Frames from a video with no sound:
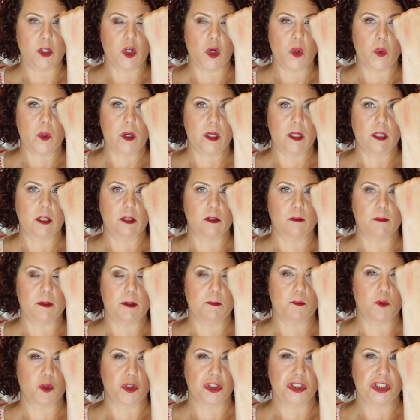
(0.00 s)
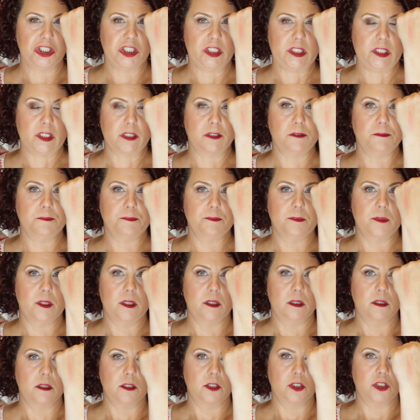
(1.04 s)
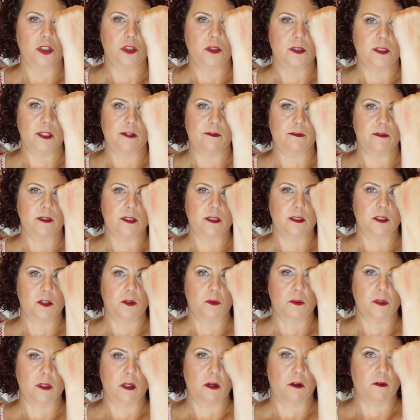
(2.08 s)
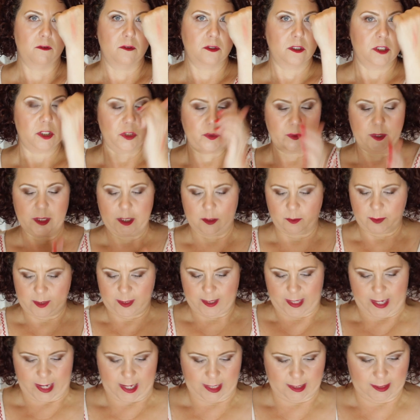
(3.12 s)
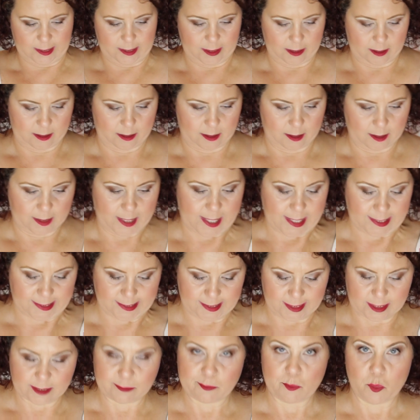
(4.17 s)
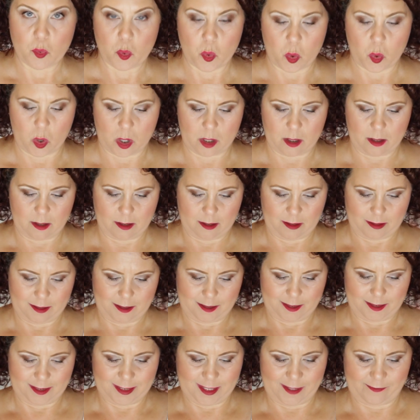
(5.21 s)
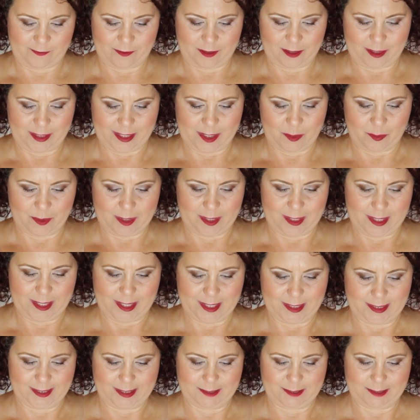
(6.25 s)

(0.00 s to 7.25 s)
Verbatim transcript: go on a little bit more sheer. You definitely don't want to overdo it with that. Less is more, definitely with this.